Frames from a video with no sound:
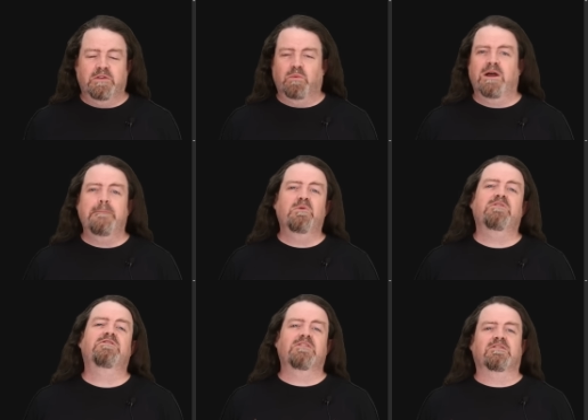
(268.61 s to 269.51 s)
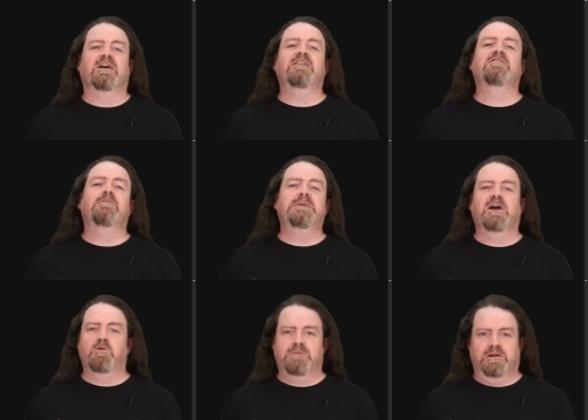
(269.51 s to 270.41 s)
The web was designed to
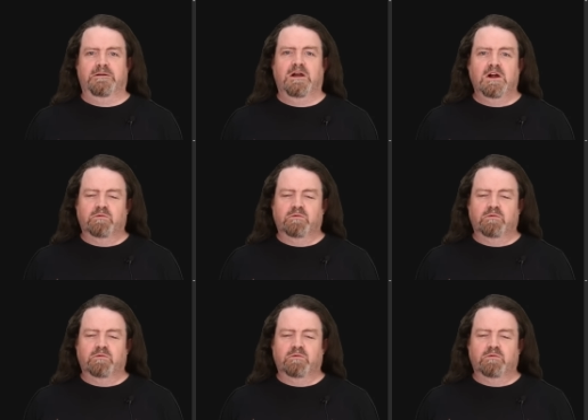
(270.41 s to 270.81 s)
be open.